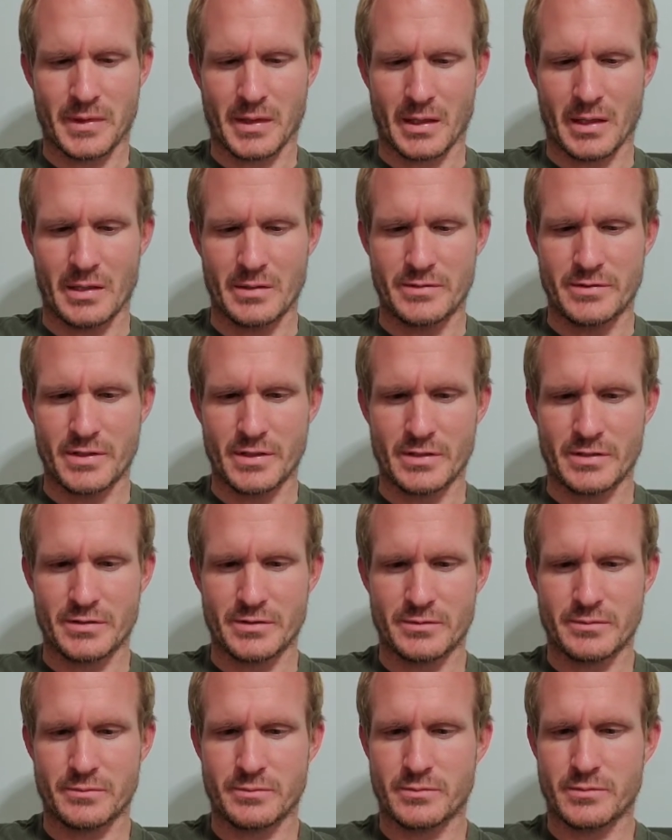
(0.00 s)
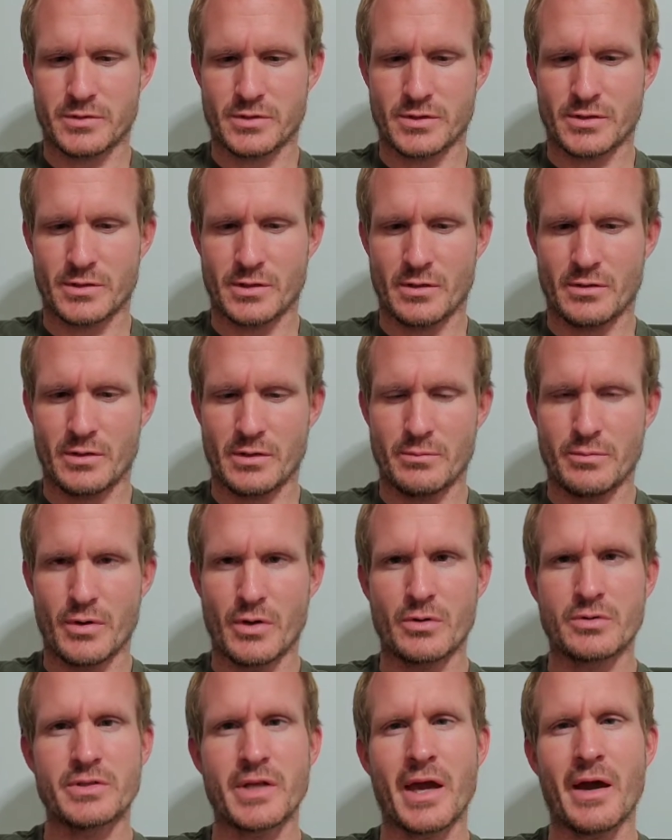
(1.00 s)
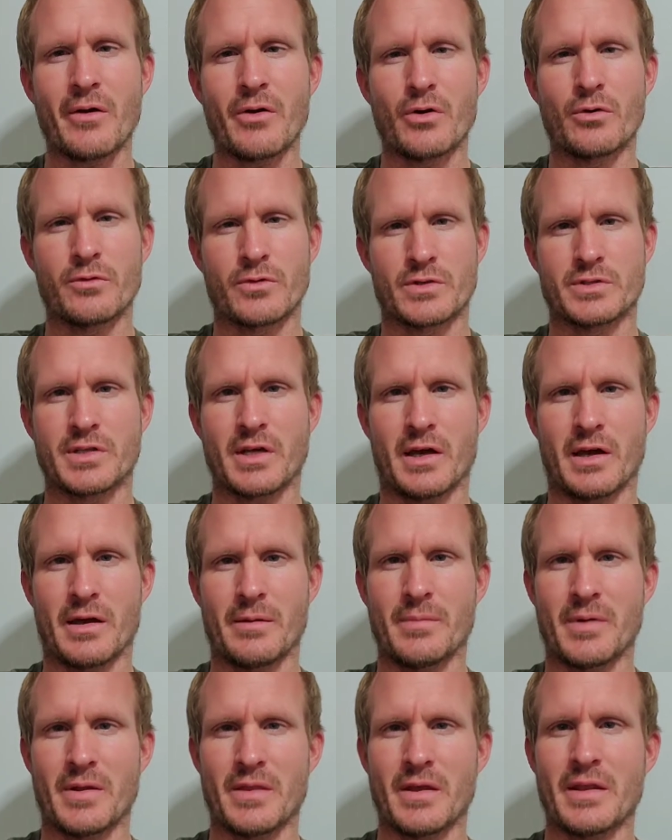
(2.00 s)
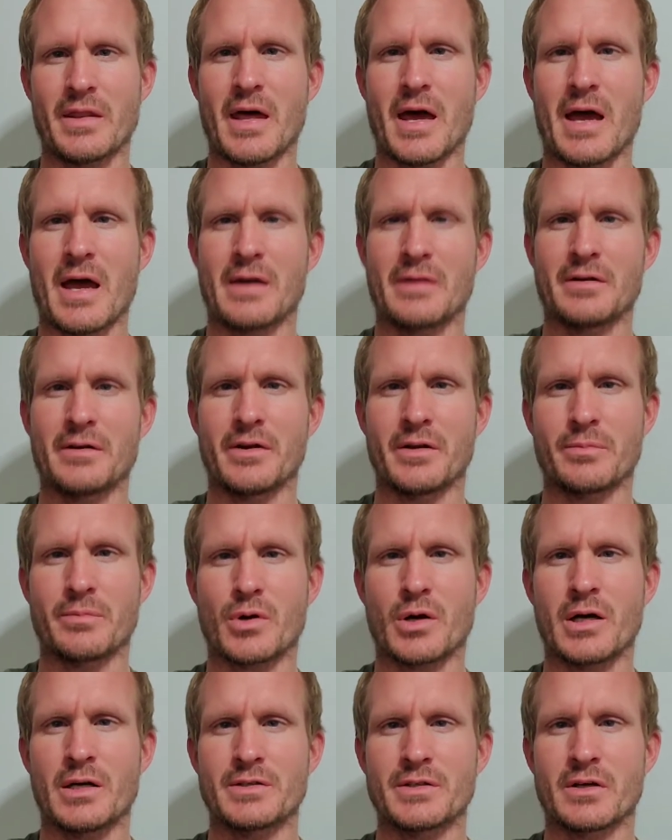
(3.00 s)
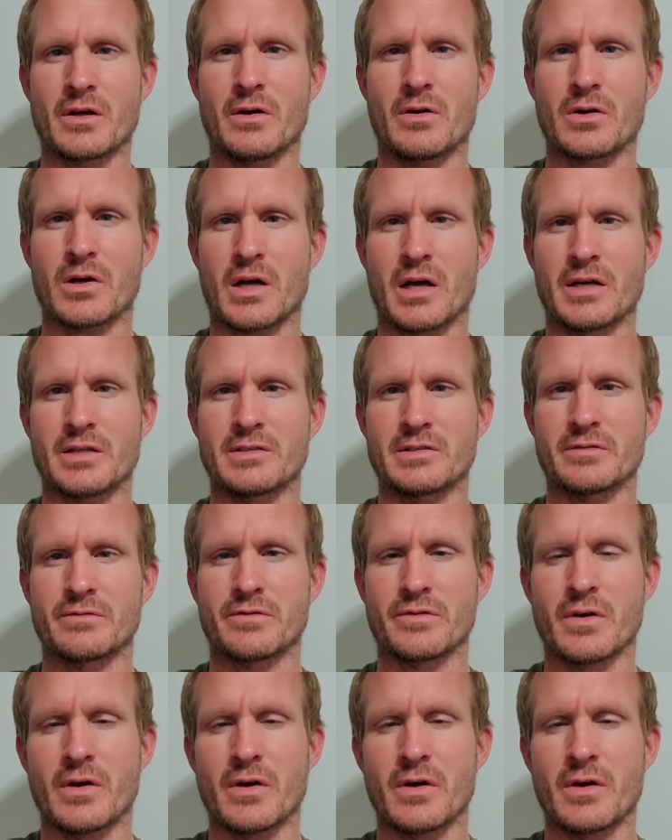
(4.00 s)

It just slowly broke down over time, and then that ended up causing all kinds of